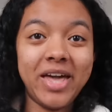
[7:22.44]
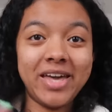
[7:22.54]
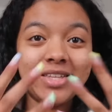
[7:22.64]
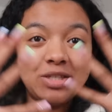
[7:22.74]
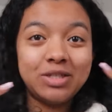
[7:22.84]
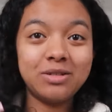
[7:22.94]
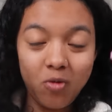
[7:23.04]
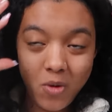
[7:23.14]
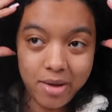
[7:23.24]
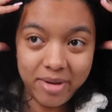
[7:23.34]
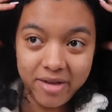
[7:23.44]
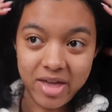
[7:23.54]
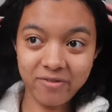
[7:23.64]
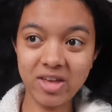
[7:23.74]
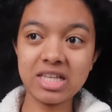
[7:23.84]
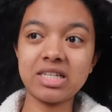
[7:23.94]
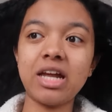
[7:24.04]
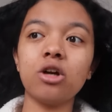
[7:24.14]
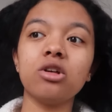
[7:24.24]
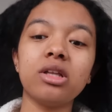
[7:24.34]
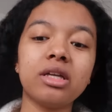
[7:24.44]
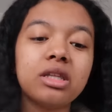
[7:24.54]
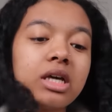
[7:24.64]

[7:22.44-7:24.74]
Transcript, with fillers: hence why my face and hair look like